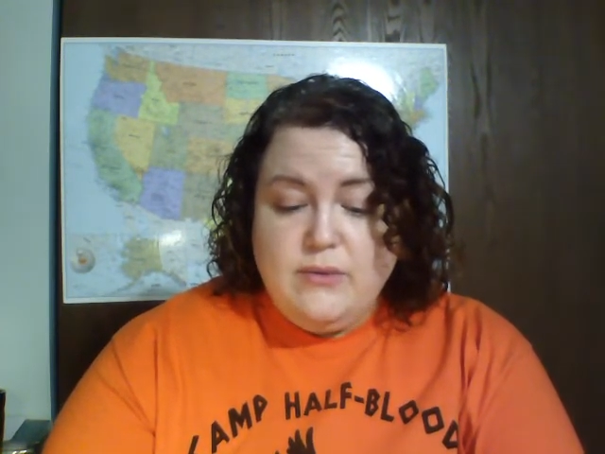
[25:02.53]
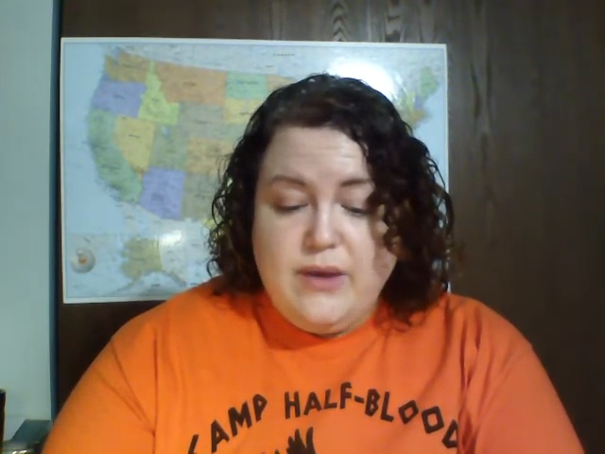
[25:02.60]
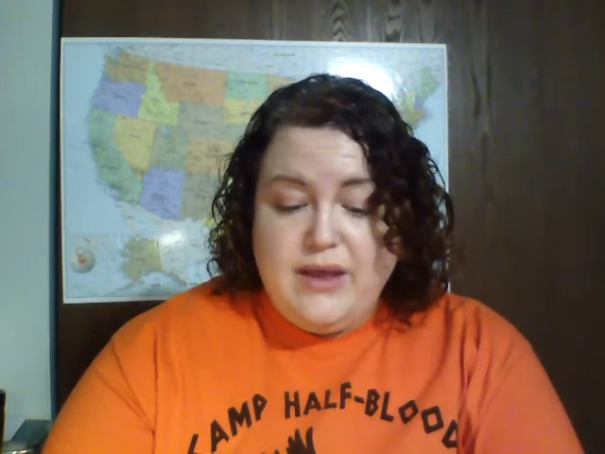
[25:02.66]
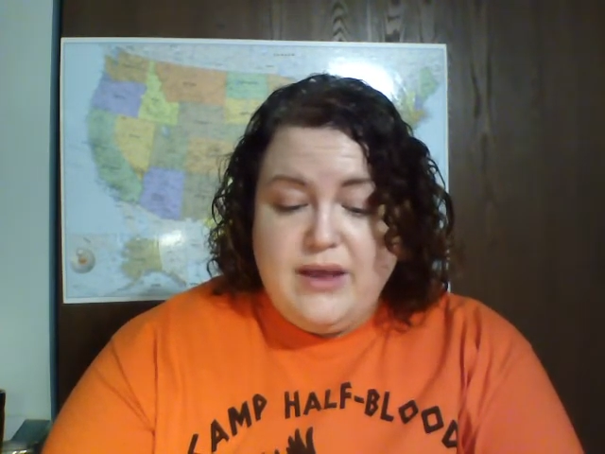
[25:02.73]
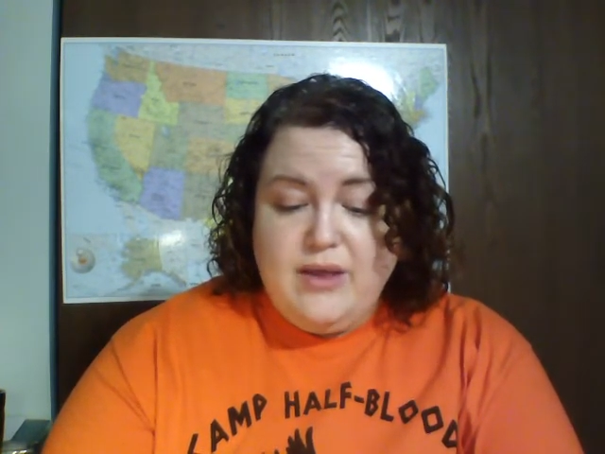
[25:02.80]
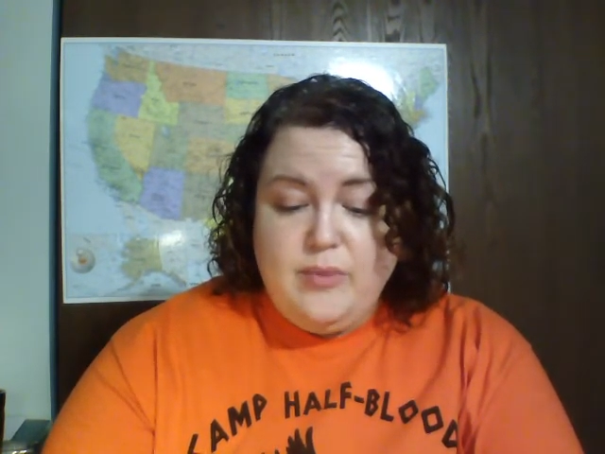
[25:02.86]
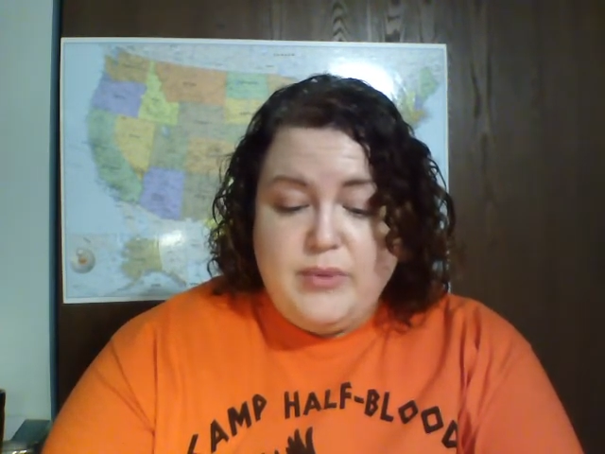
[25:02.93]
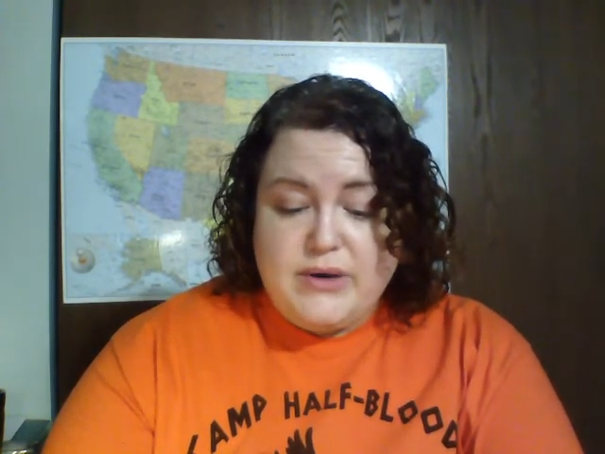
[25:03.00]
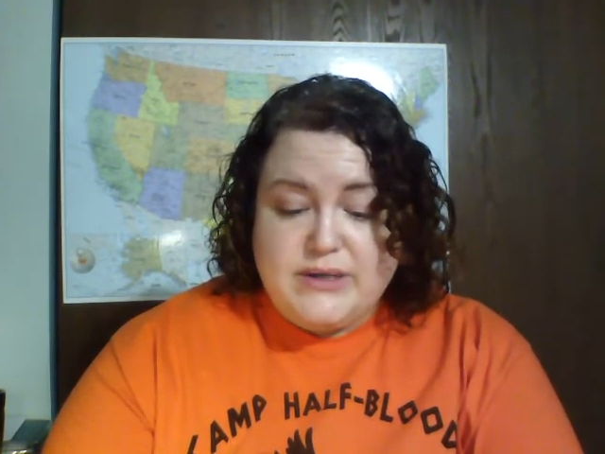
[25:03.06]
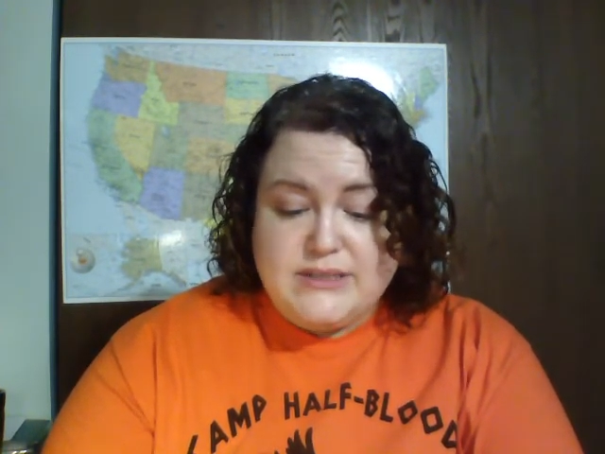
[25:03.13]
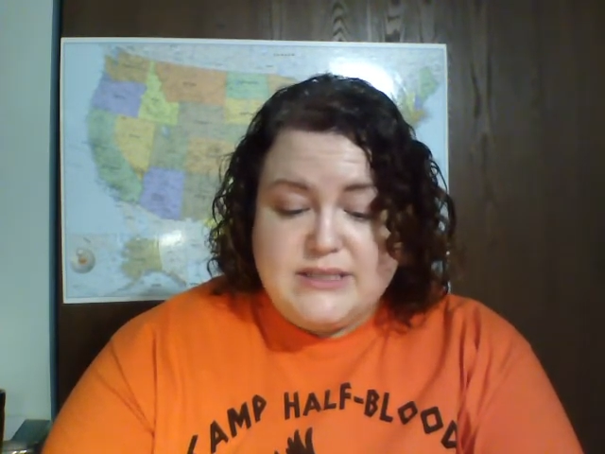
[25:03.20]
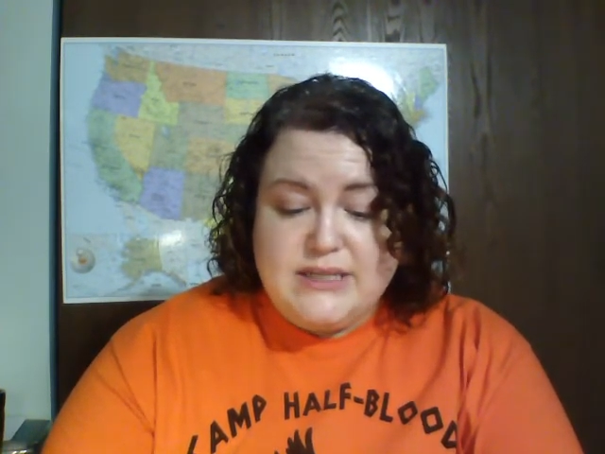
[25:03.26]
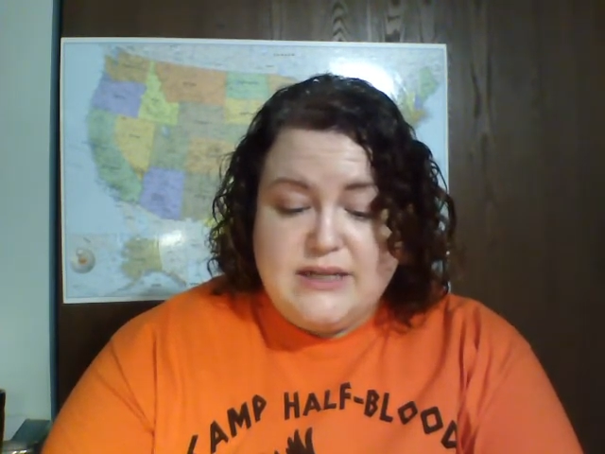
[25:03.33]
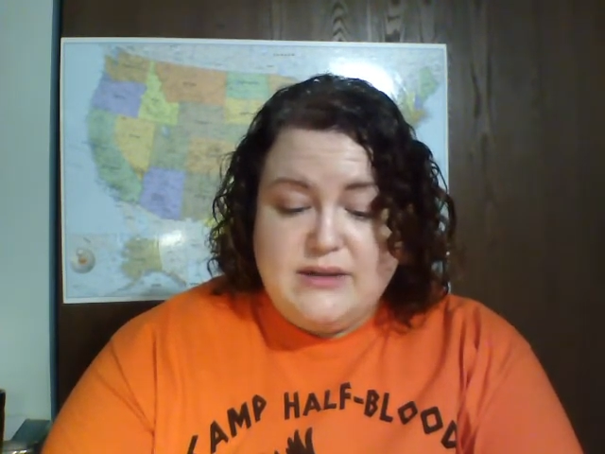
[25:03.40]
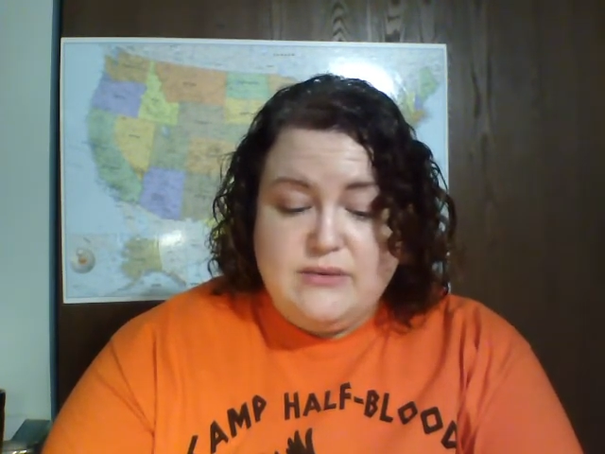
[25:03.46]
Well,
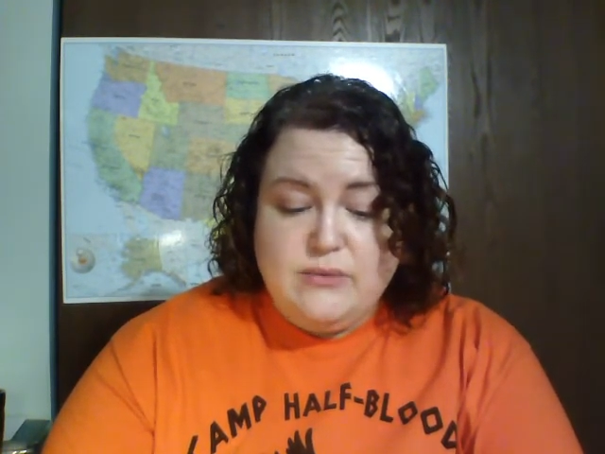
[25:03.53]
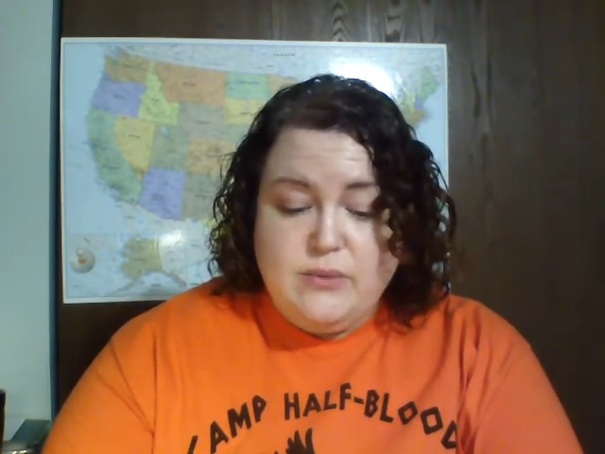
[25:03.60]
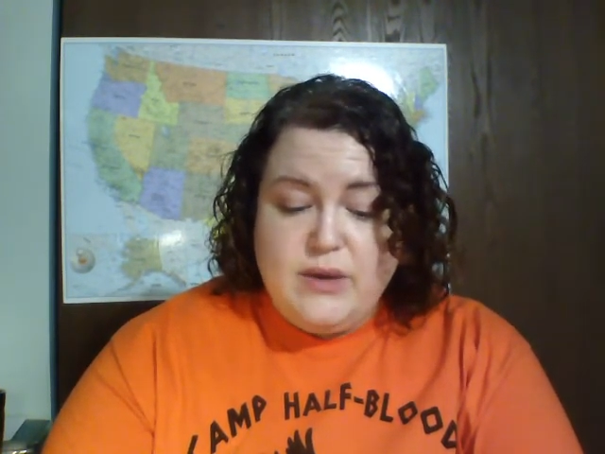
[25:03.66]
Percy,